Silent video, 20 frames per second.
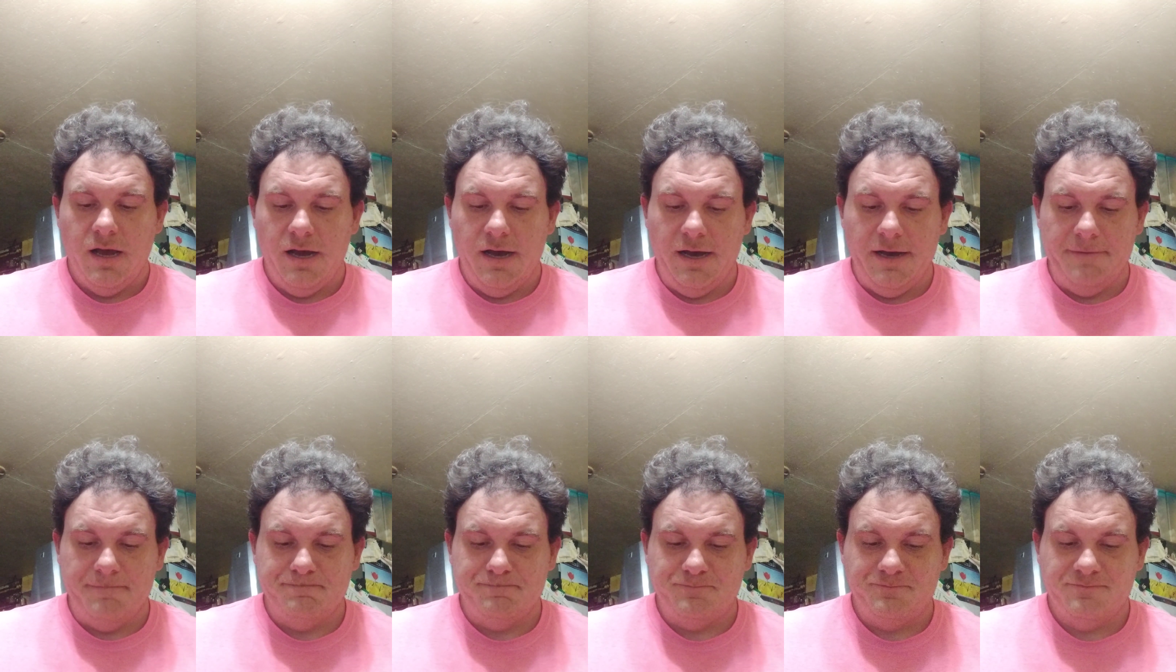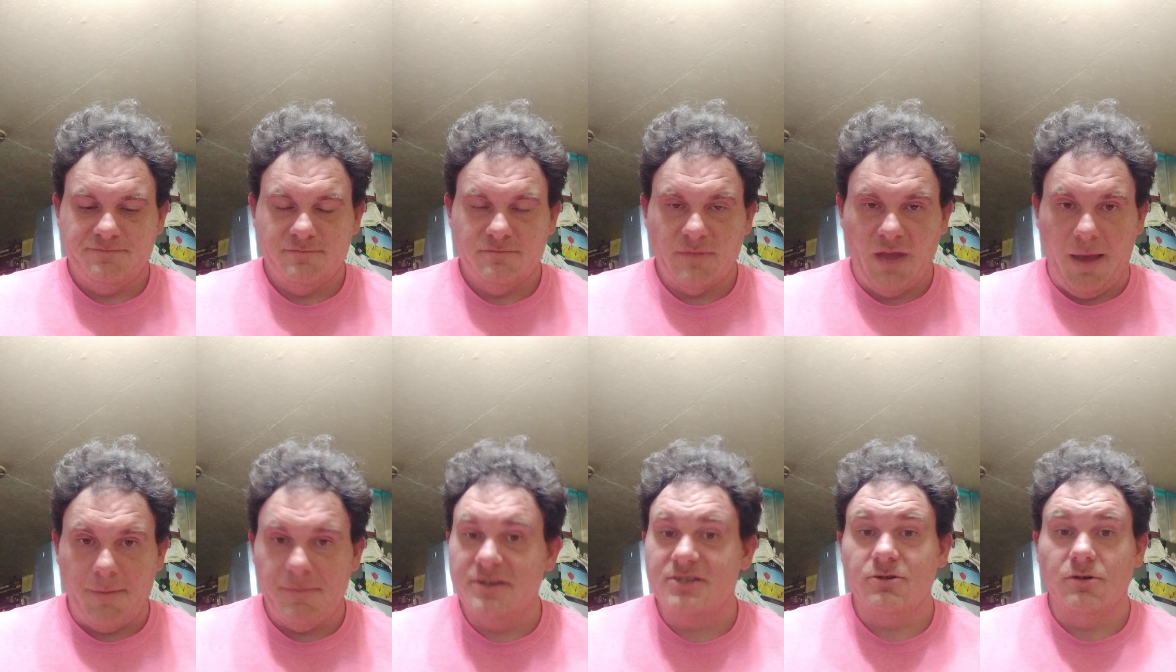Um,
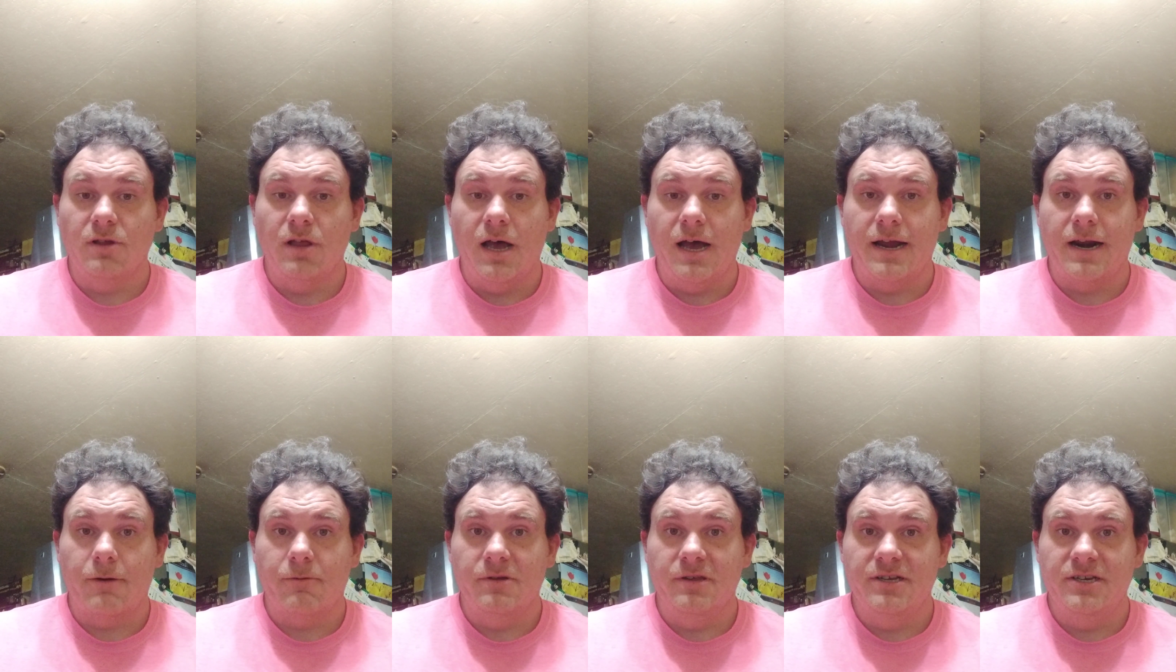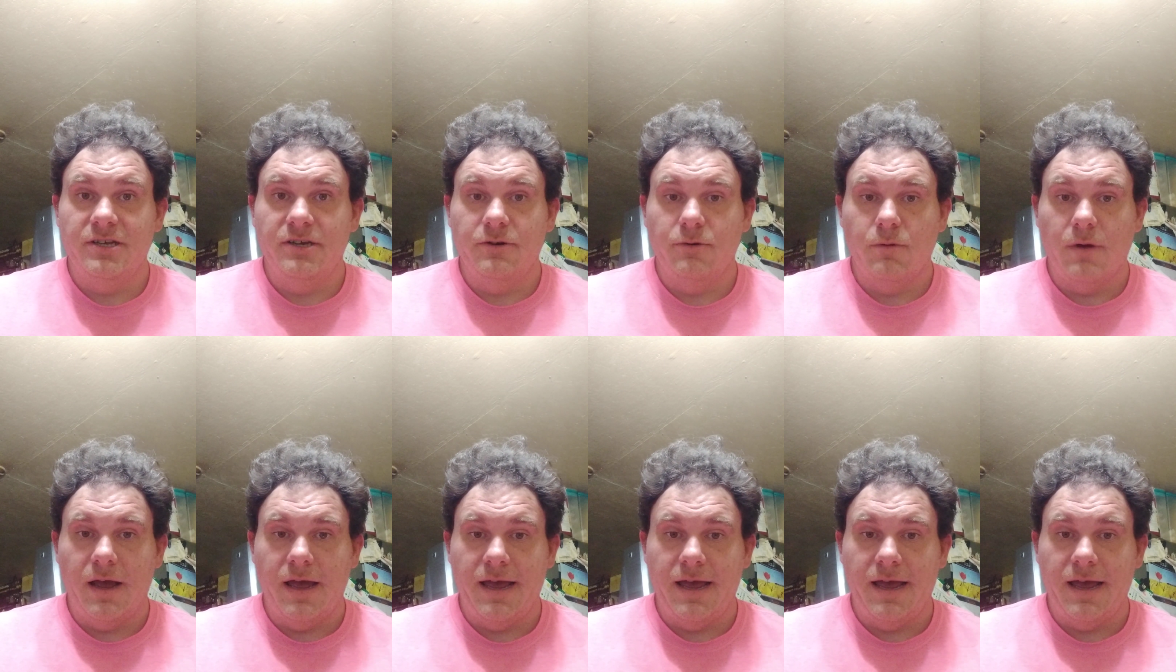I miss her a lot. I really do.